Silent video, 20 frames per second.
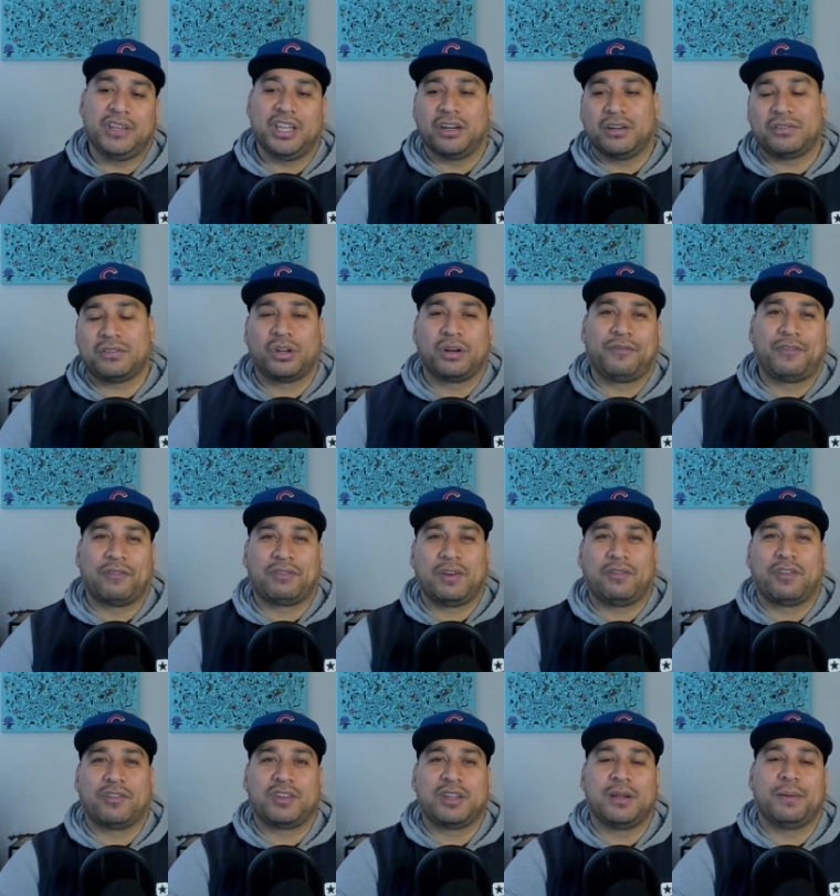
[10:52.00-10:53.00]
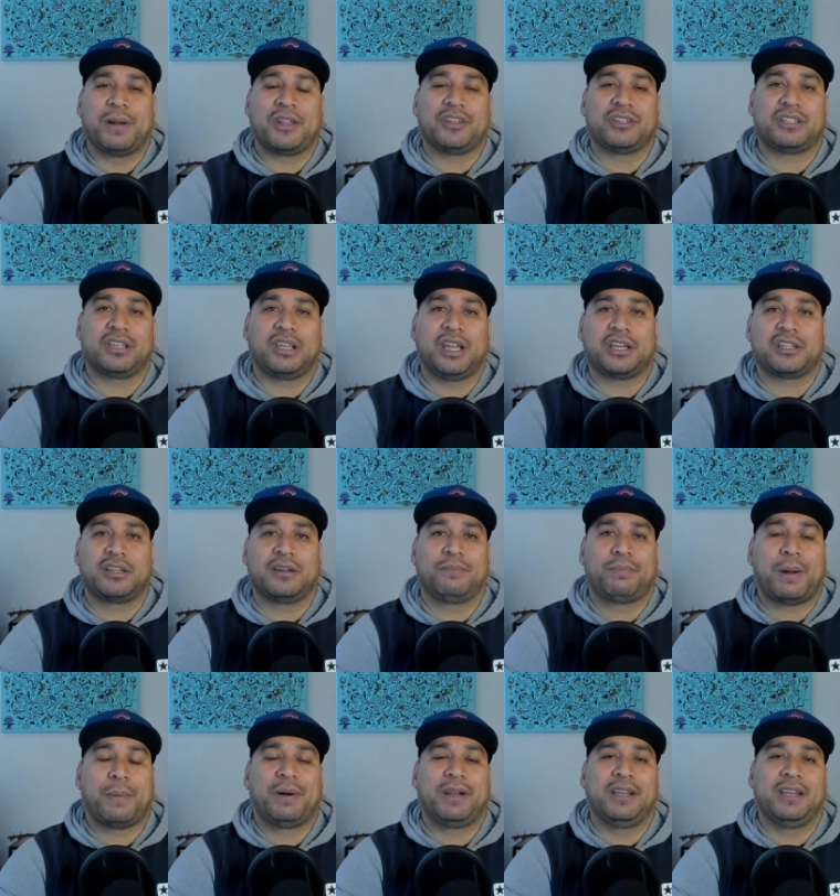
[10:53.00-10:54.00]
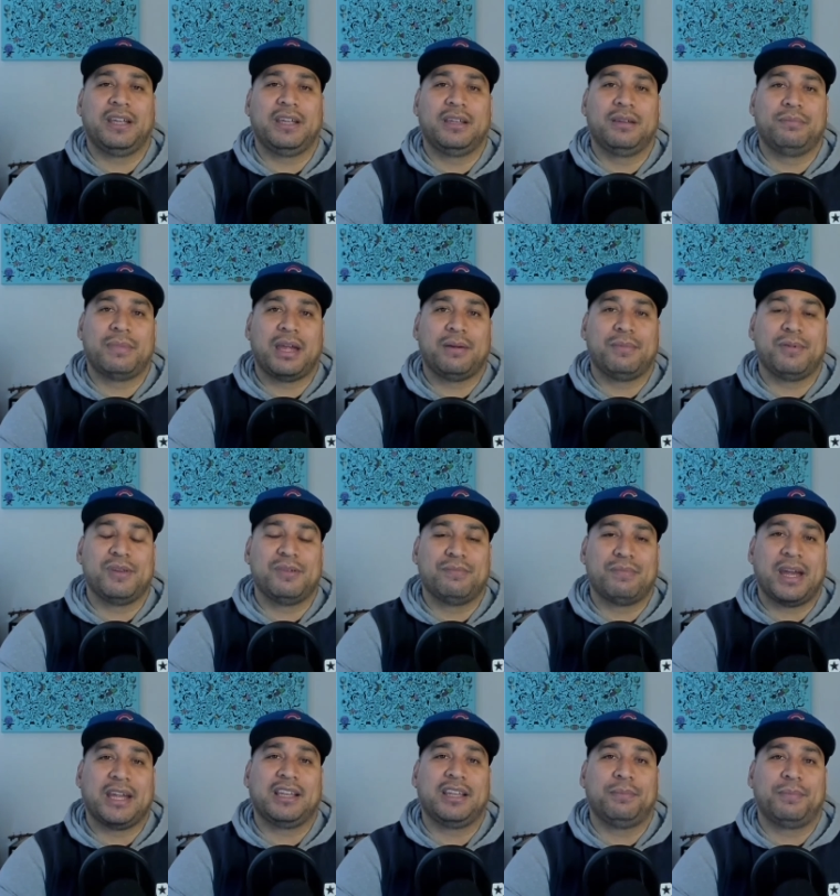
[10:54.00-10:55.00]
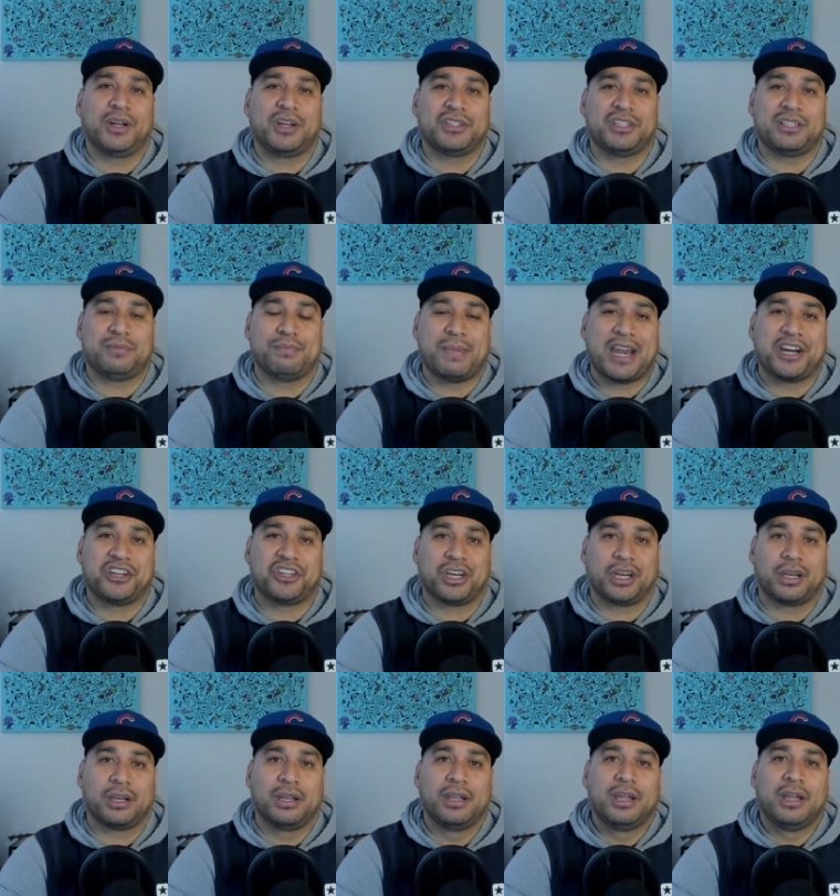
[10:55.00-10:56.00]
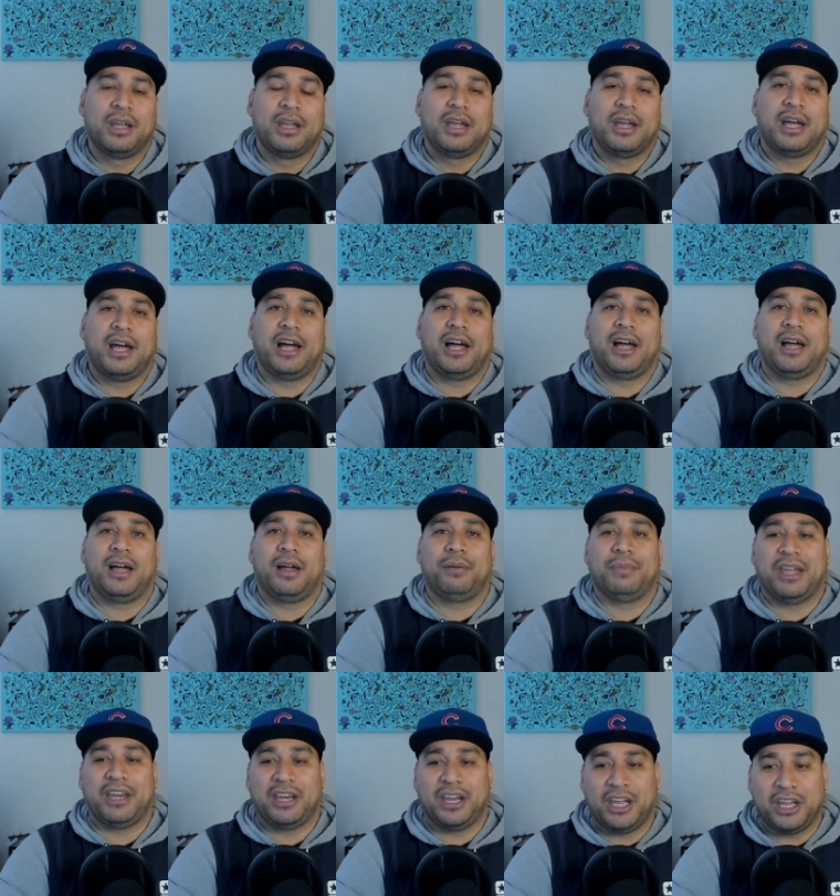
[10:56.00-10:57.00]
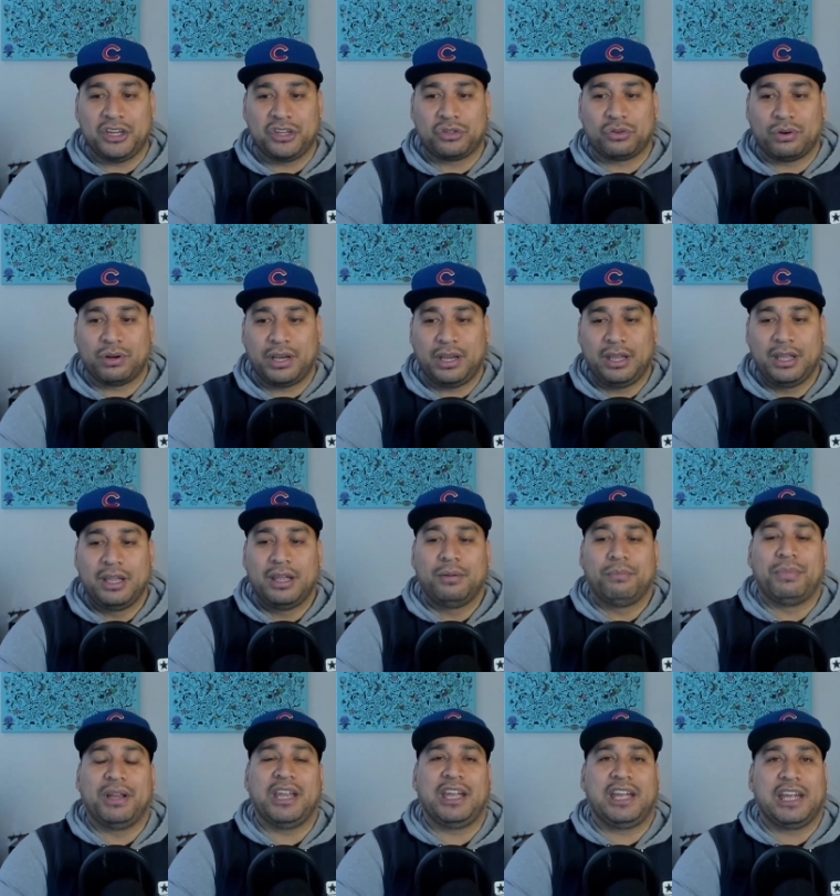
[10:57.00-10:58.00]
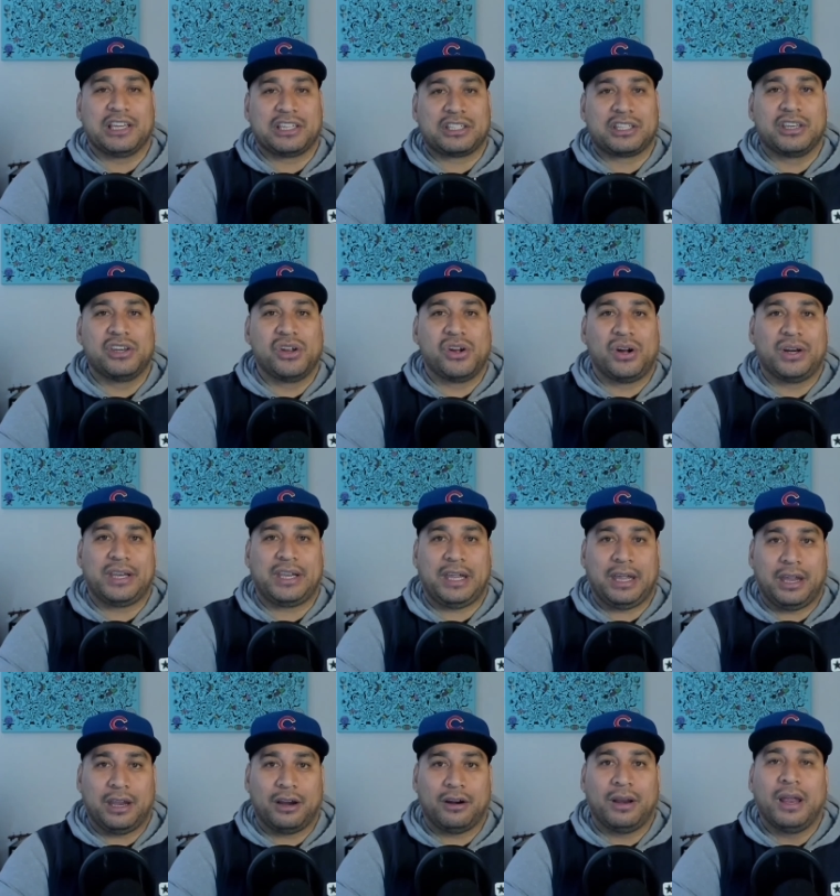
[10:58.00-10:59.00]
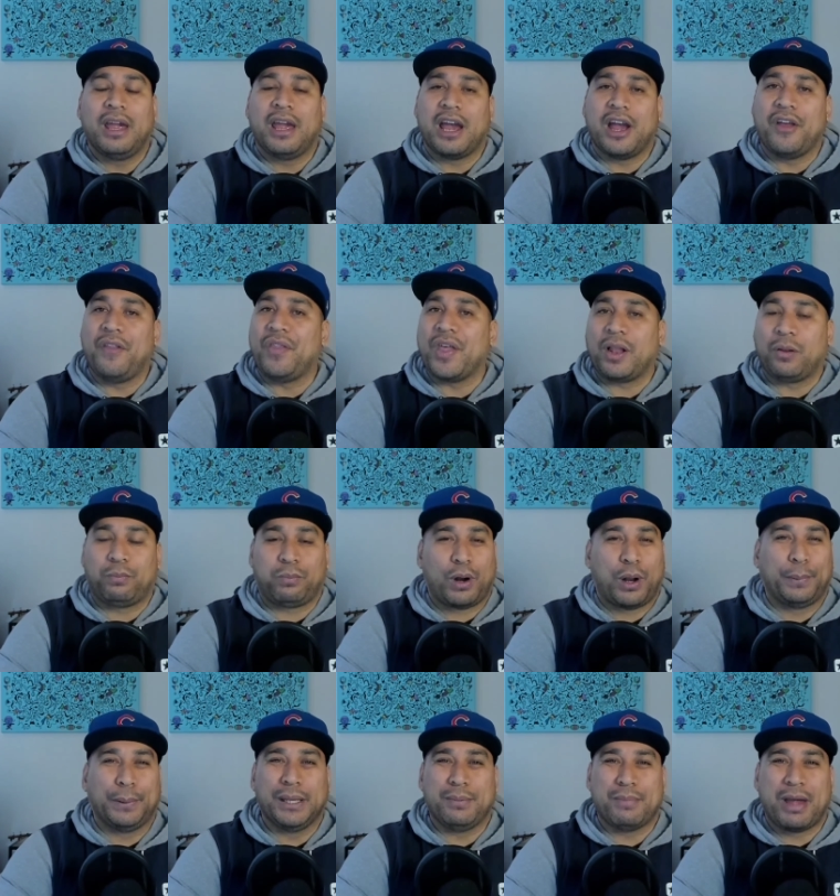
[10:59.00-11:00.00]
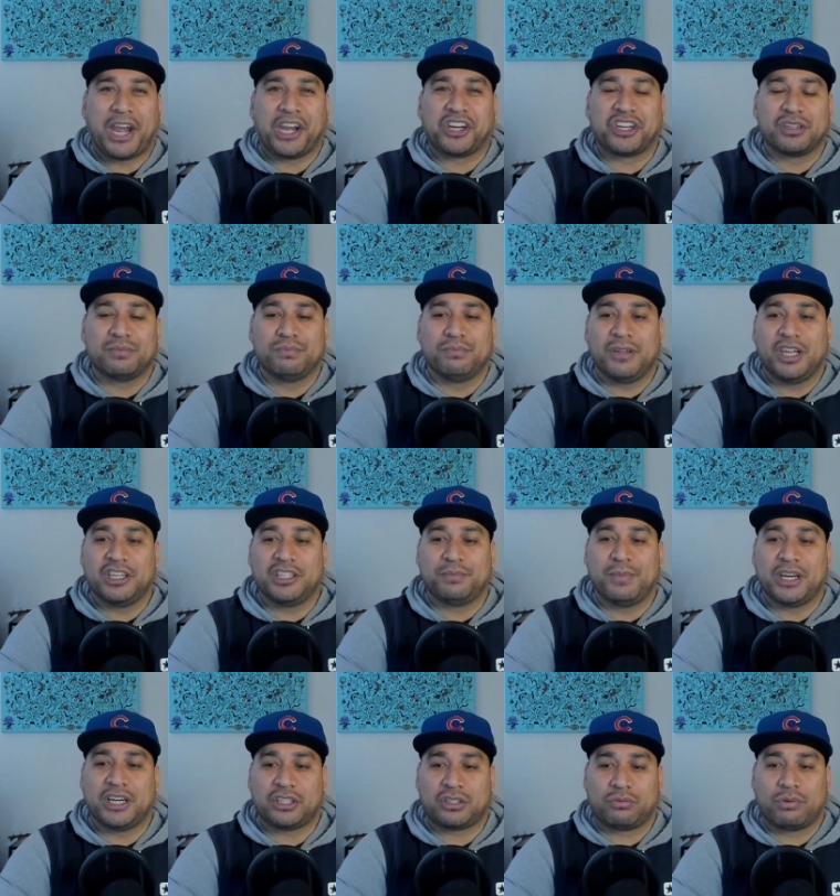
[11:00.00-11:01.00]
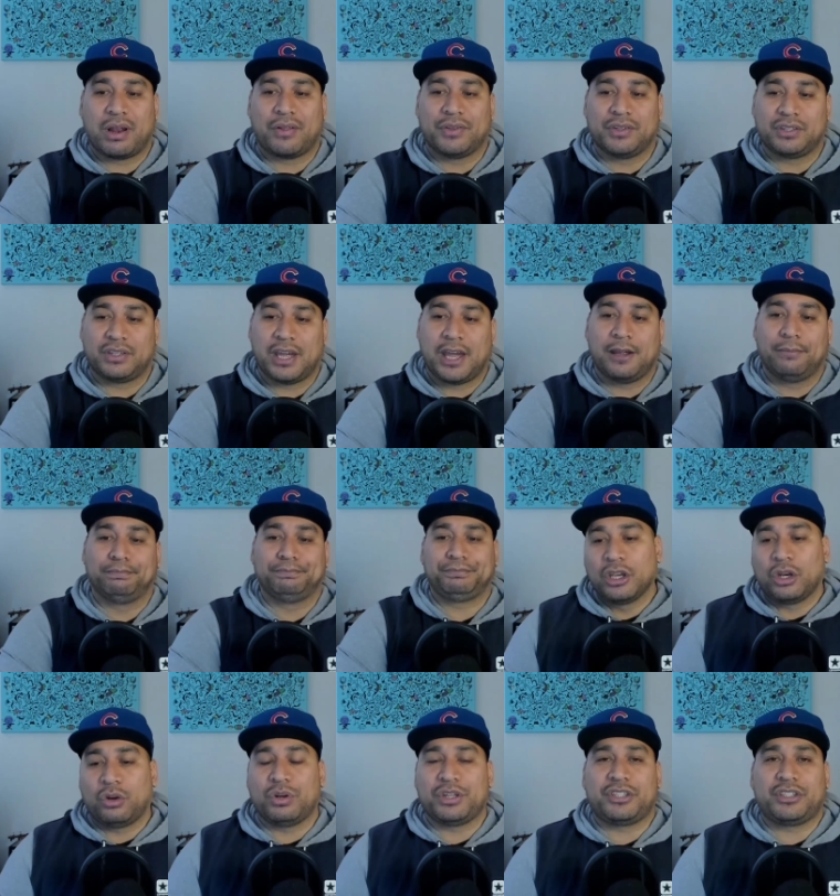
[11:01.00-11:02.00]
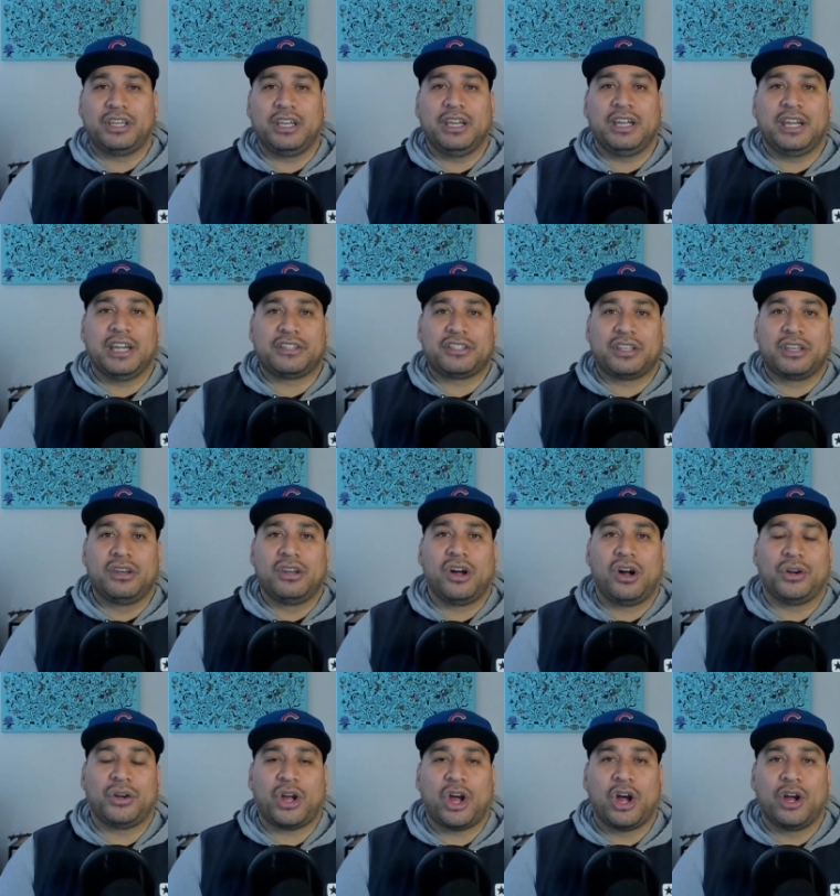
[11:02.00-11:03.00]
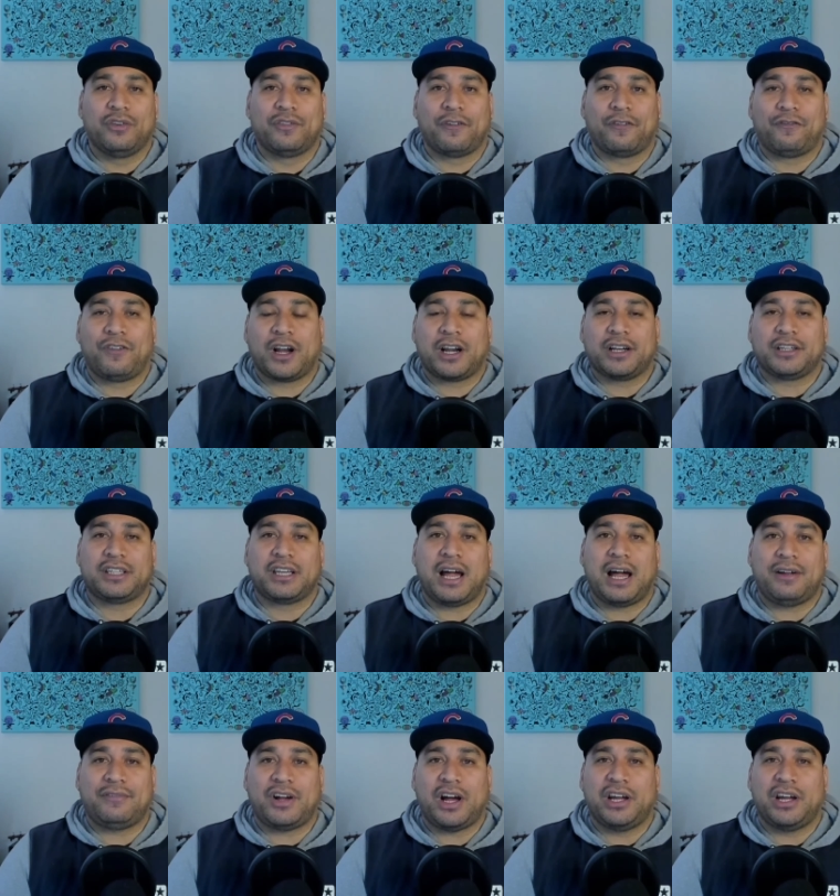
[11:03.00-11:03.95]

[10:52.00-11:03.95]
sort of 50-50 about the selection of Papali'i, mainly because he's managing an injury, but he gets the nod here, and they'll probably manage his minutes throughout this game. Christie gets the nod over Fakatava. I